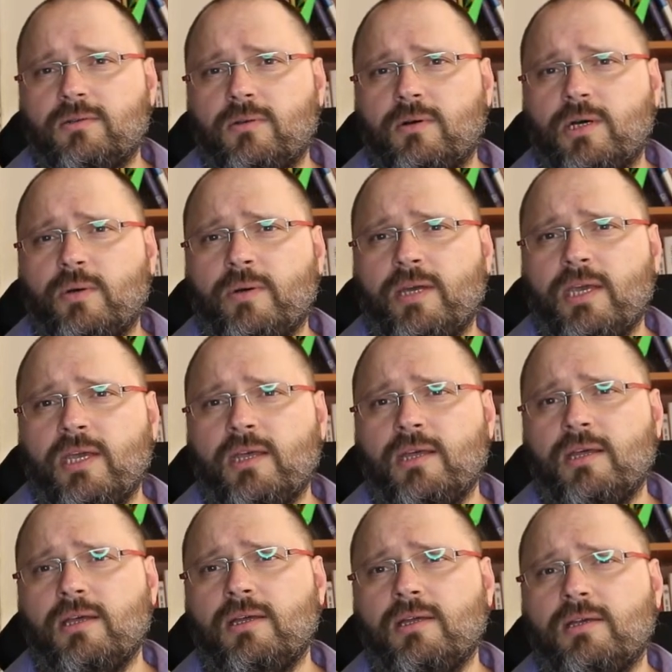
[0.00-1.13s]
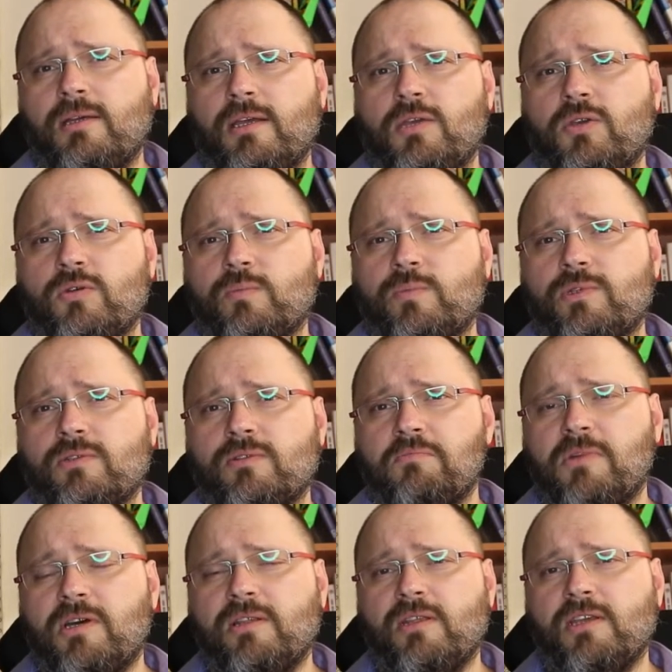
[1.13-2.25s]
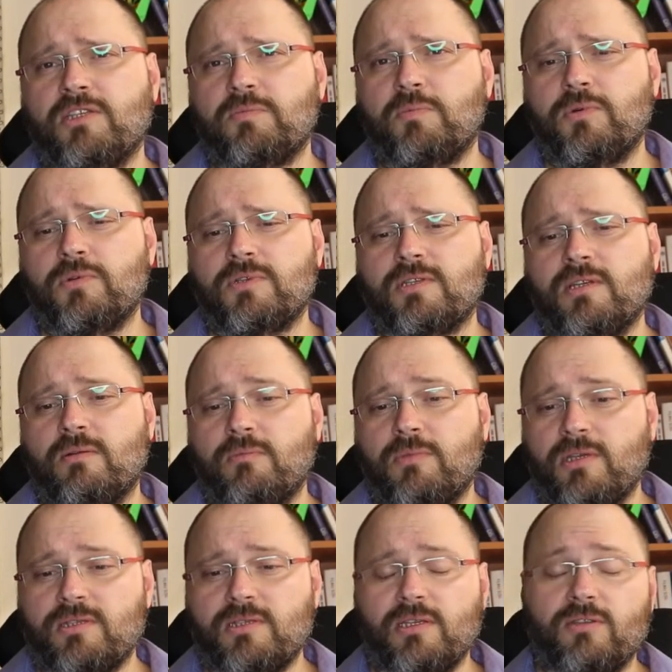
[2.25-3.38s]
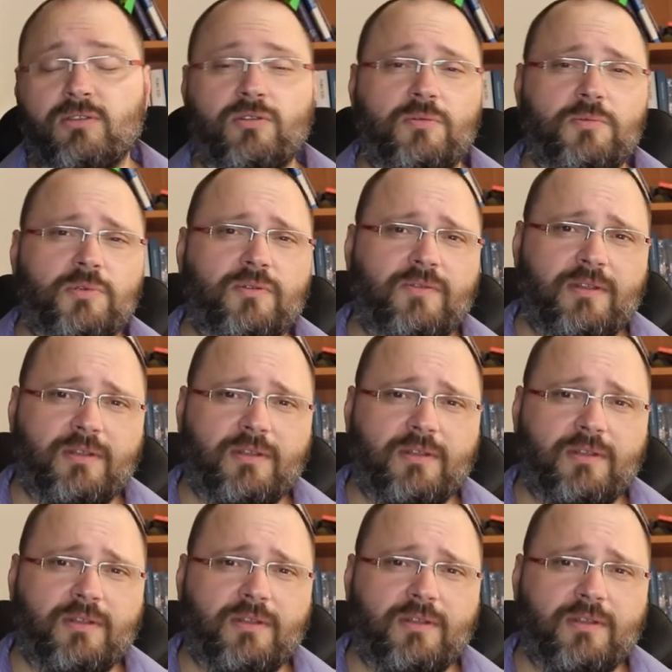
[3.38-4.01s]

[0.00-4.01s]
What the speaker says: Huawei equipment might expose some risks in terms of